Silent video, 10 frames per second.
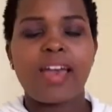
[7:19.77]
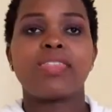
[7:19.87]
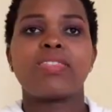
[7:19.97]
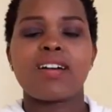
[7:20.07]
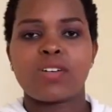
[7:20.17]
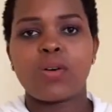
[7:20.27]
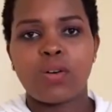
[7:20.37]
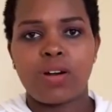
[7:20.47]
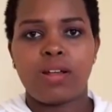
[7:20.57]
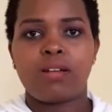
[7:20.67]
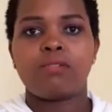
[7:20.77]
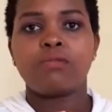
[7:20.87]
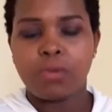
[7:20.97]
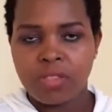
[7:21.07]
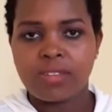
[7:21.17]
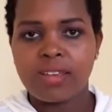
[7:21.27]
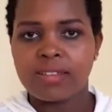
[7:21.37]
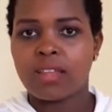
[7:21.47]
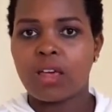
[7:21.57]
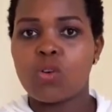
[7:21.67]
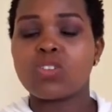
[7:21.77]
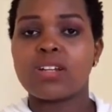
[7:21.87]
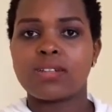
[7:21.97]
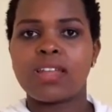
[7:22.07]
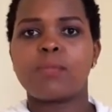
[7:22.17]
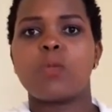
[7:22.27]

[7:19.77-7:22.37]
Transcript: I thank God for the chance I got at NEMA,